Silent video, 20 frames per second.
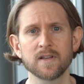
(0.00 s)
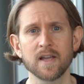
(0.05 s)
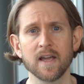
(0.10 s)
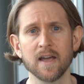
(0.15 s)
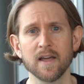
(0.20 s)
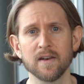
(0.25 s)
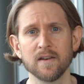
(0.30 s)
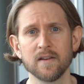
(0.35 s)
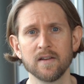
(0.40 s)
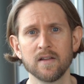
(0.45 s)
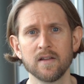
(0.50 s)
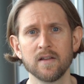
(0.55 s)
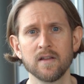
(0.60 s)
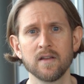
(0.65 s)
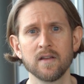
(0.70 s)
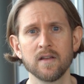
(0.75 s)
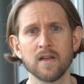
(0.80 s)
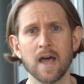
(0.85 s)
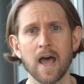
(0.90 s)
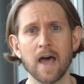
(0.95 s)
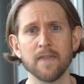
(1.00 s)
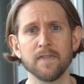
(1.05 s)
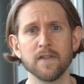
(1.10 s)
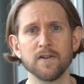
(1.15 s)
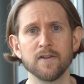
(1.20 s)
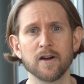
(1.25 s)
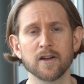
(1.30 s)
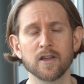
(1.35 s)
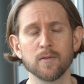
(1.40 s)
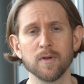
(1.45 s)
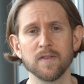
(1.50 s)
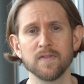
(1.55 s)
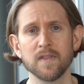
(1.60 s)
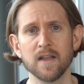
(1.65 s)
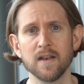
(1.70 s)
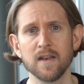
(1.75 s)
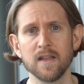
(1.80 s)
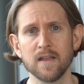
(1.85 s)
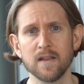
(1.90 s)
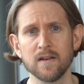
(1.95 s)
can add the document they
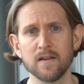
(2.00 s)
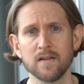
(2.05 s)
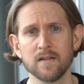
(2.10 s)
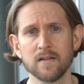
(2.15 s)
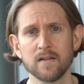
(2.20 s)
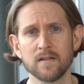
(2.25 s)
need,